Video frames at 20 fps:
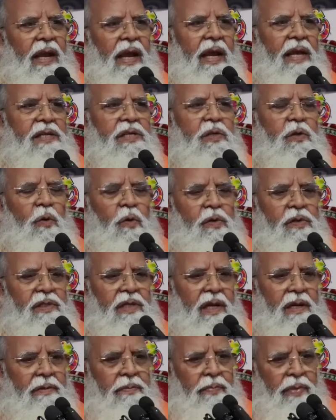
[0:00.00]
as
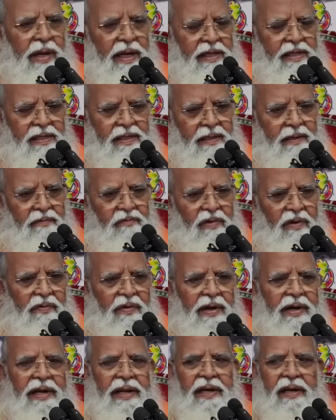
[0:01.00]
stones and bricks, we
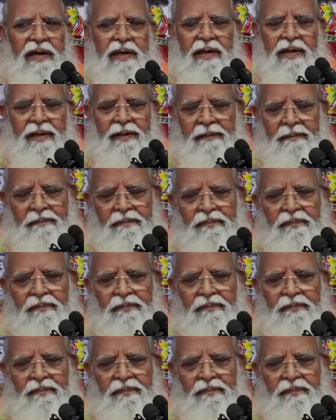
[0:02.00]
were inert.